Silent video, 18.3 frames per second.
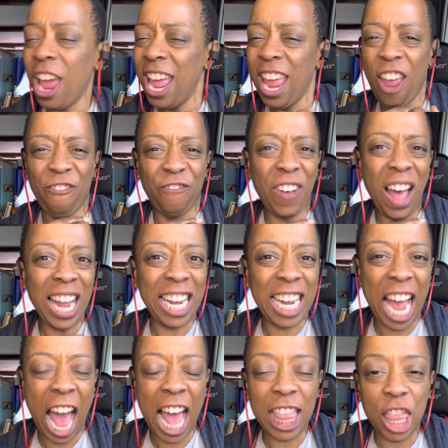if I
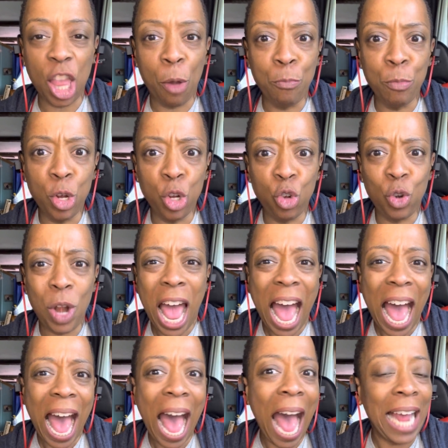got in the mood,
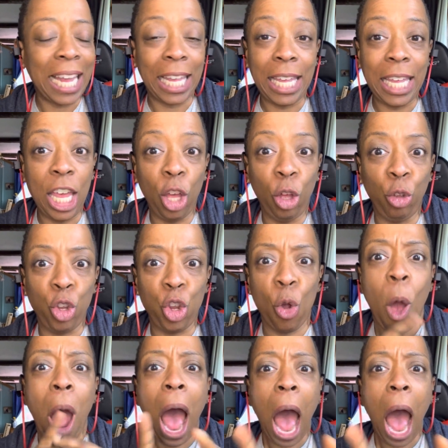I could kill you.